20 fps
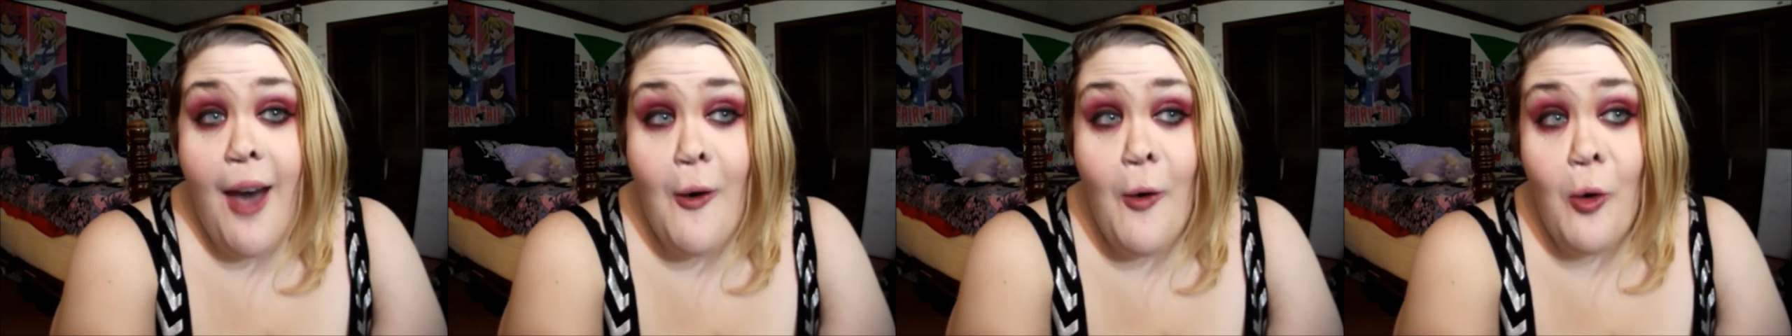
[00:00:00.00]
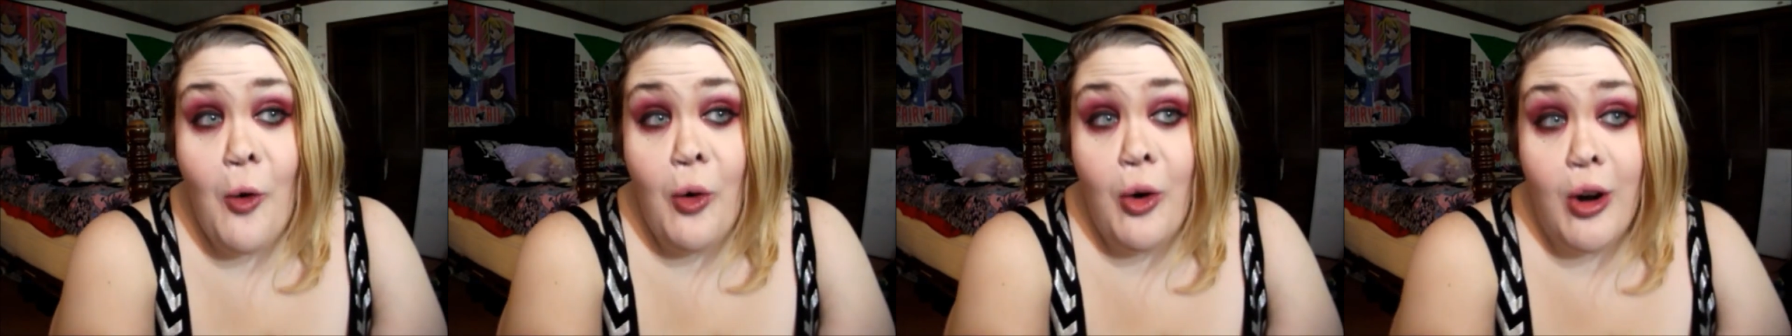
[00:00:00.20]

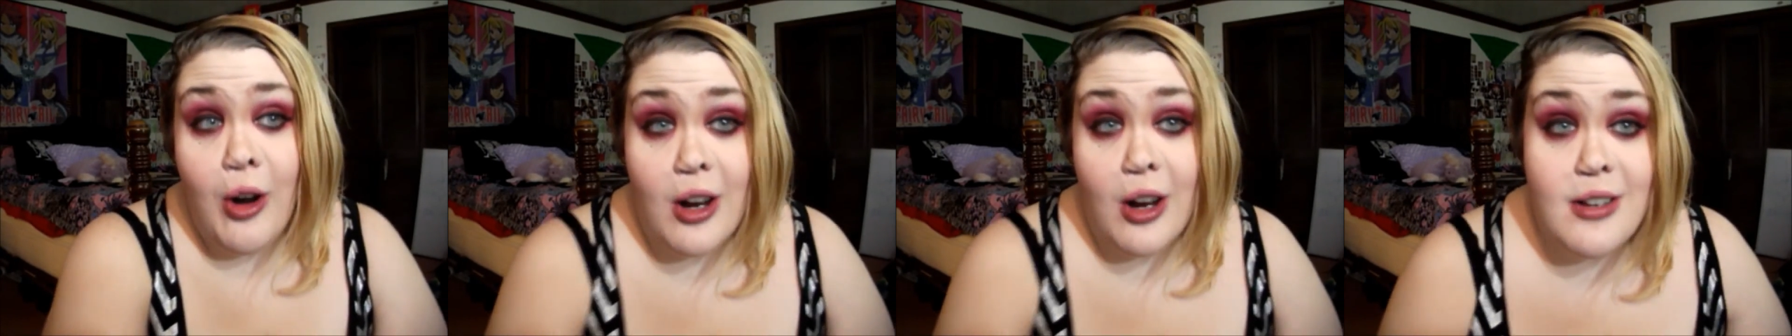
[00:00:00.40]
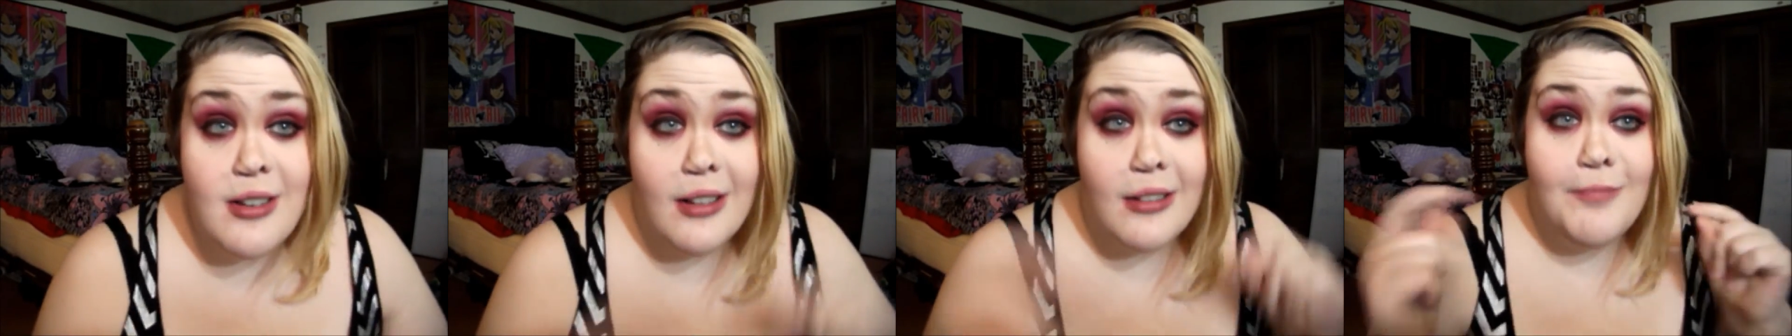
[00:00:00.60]

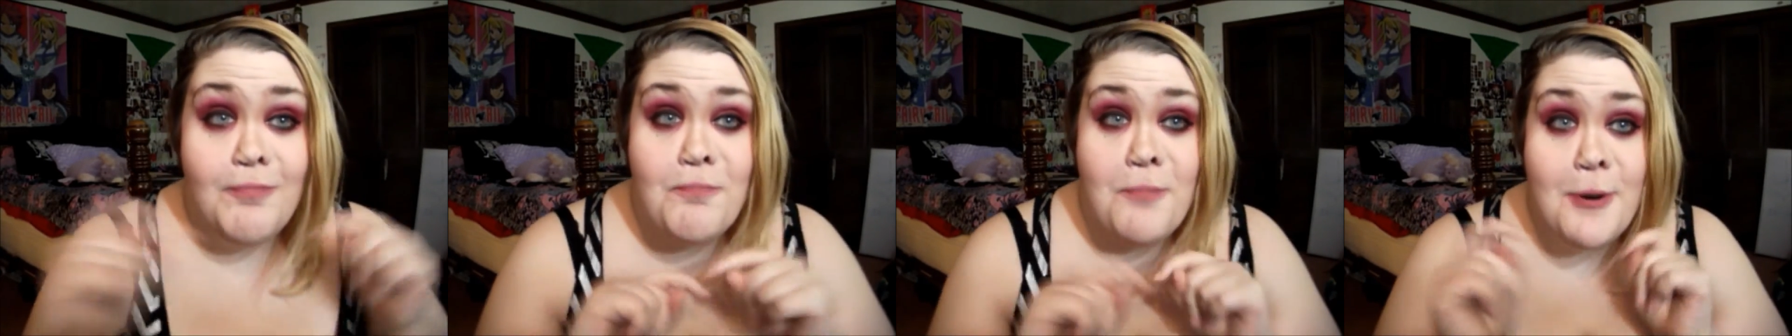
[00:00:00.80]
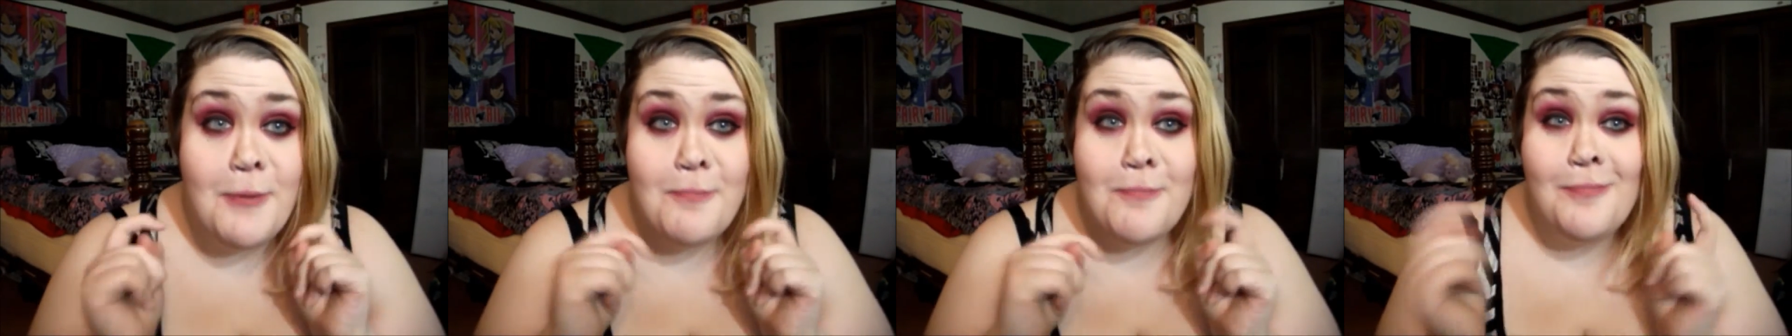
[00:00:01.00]
or
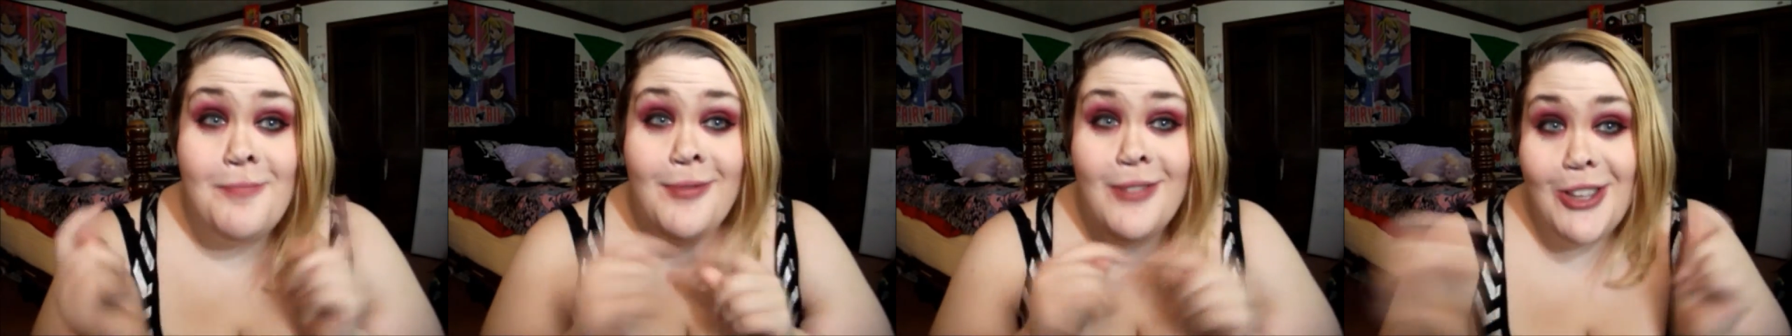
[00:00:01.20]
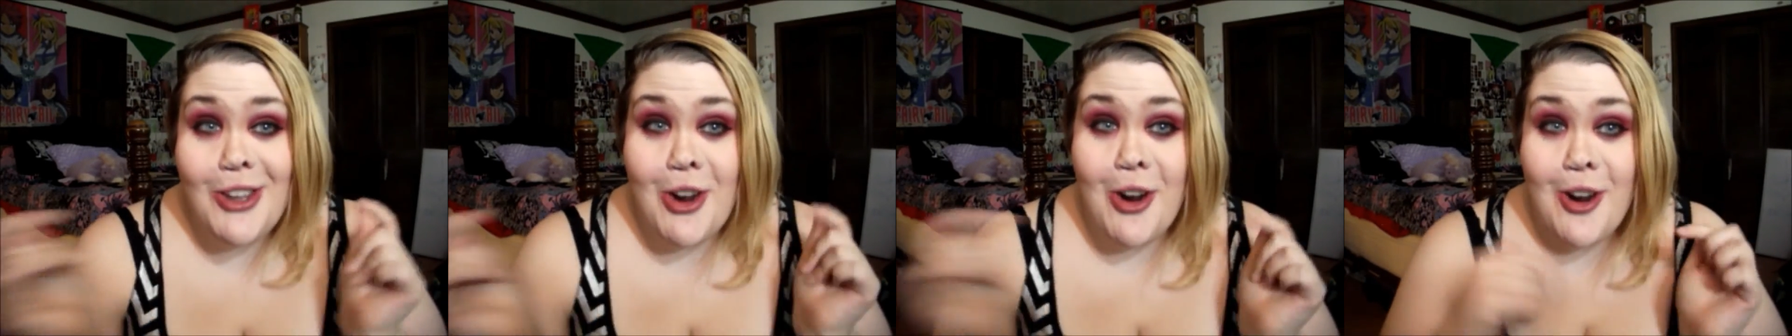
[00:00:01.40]
put
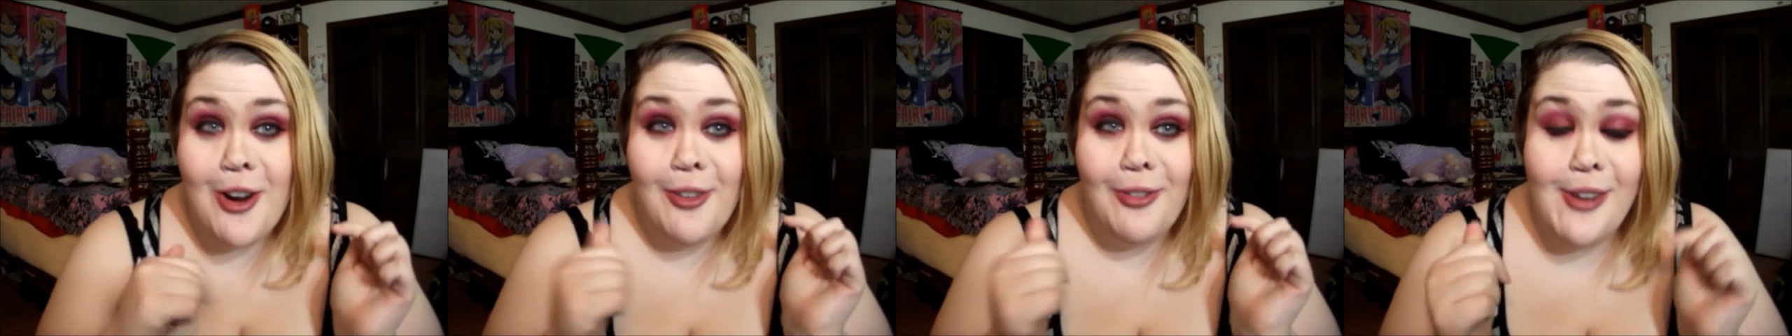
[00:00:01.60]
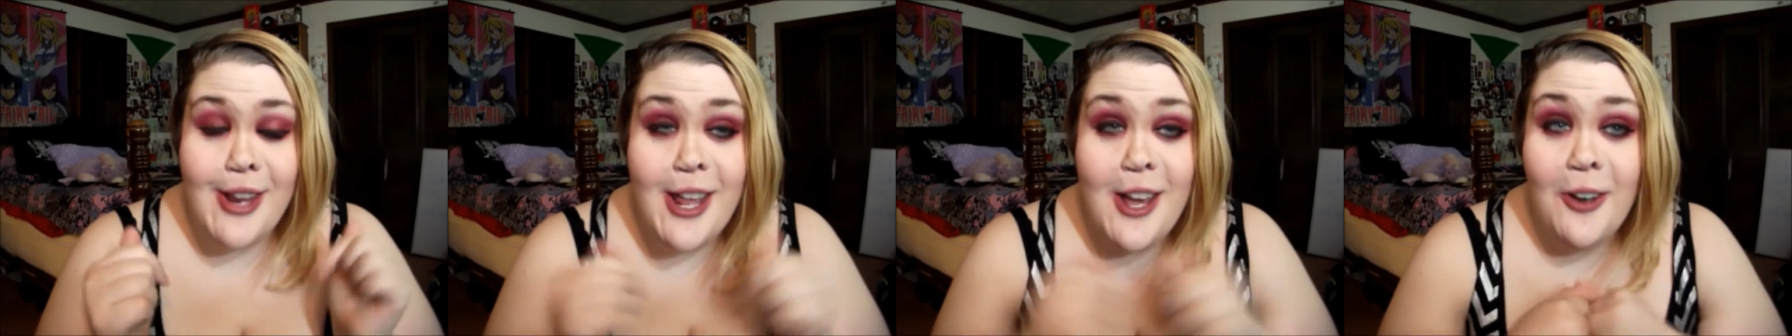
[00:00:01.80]
your
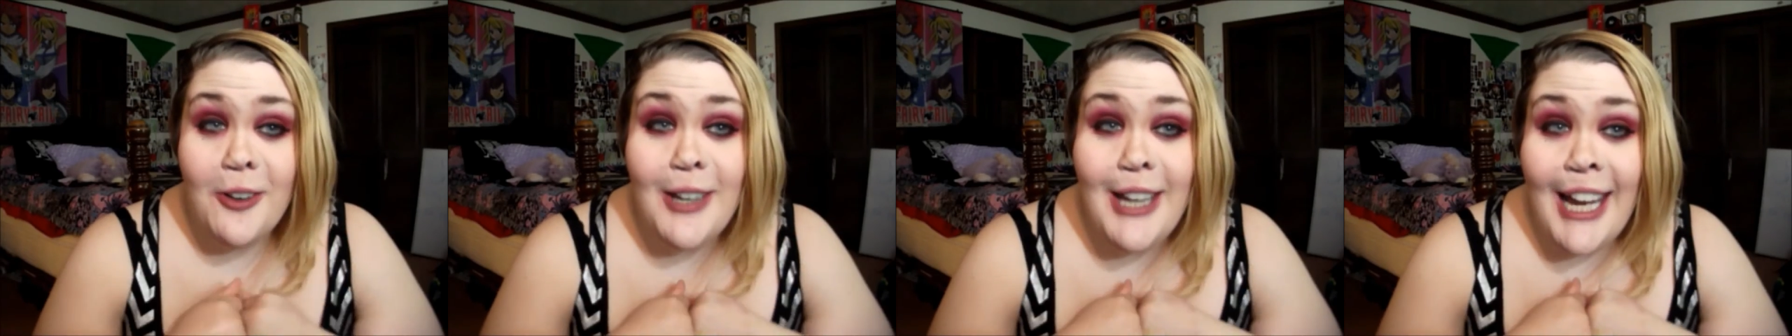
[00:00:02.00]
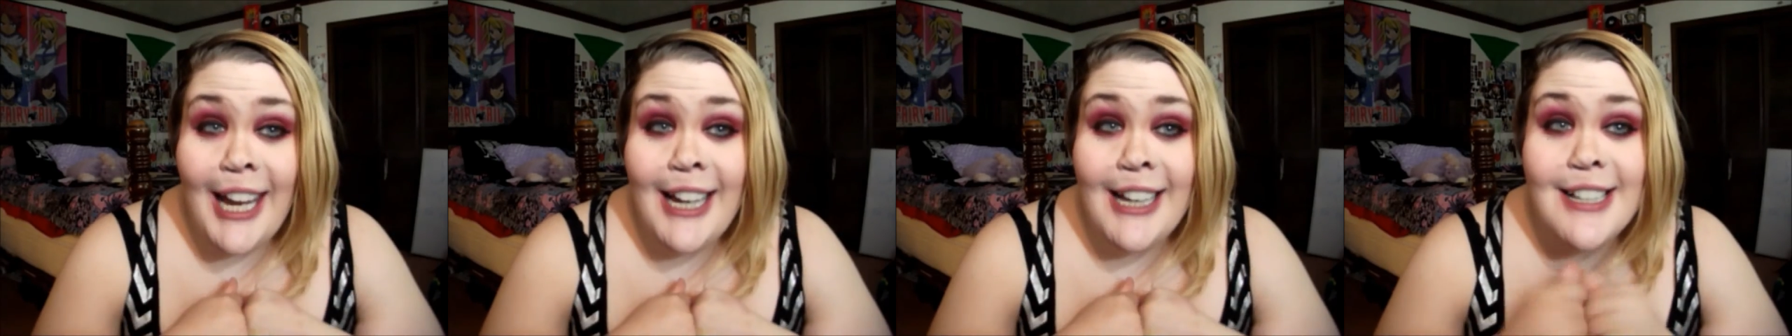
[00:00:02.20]
video
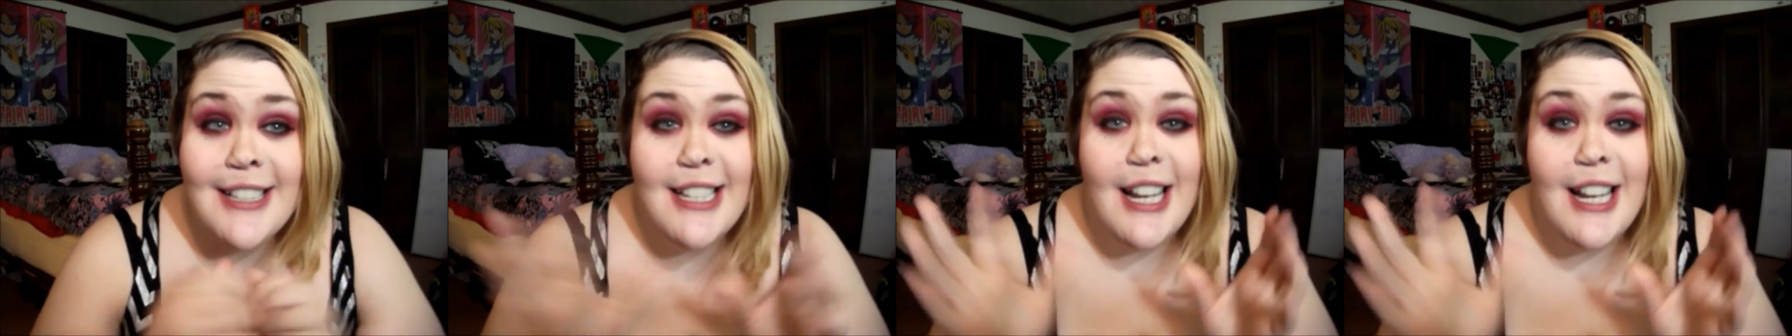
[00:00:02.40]
links.